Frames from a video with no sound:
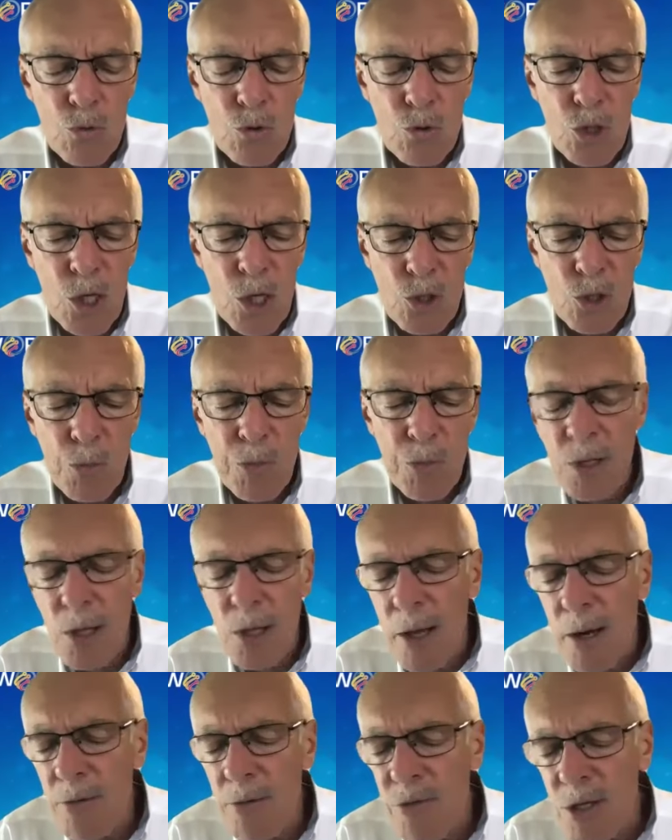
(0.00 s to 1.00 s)
test, but a
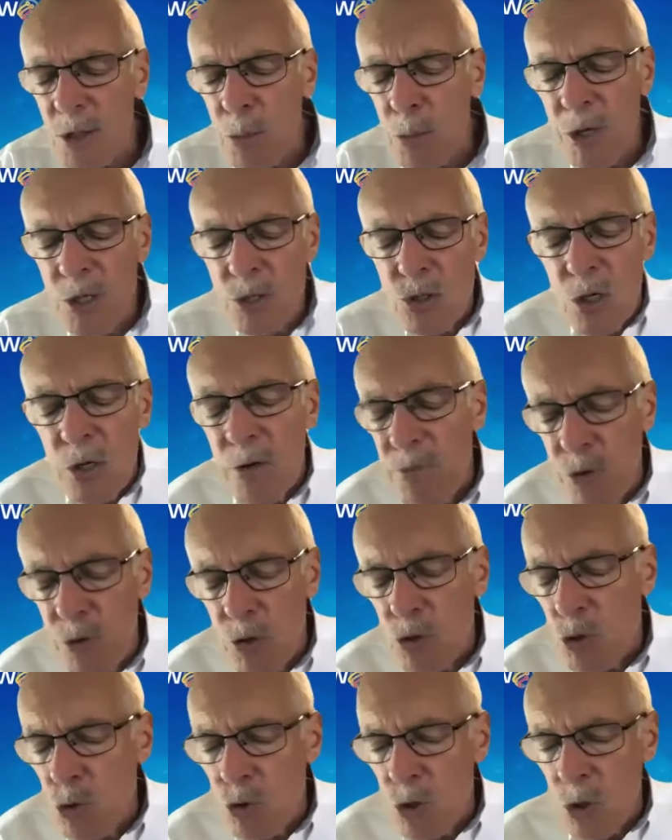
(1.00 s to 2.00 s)
lot of that depends on if you're
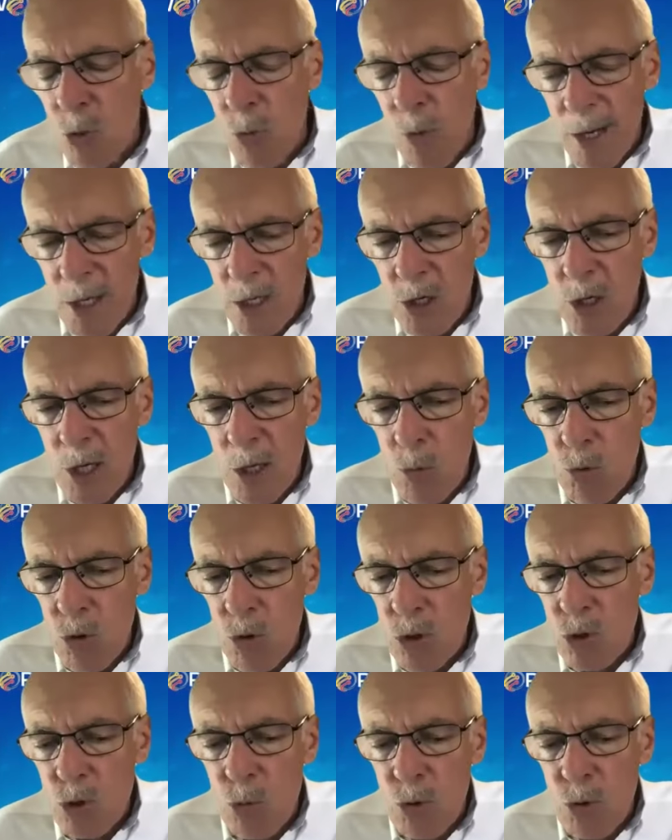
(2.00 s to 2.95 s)
using the right keywords.